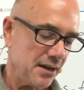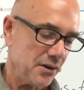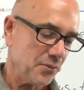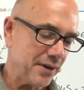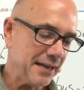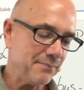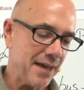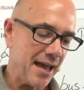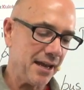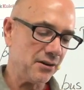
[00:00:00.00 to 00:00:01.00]
We
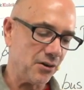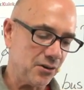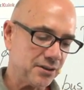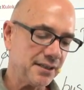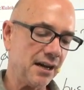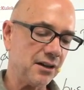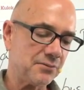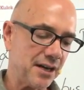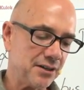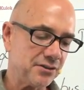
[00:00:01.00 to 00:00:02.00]
made hotel
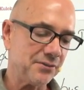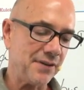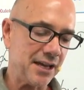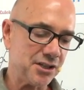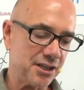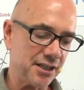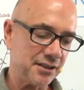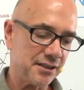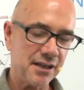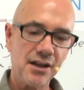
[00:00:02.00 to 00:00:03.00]

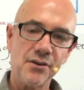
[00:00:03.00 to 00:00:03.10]
reservations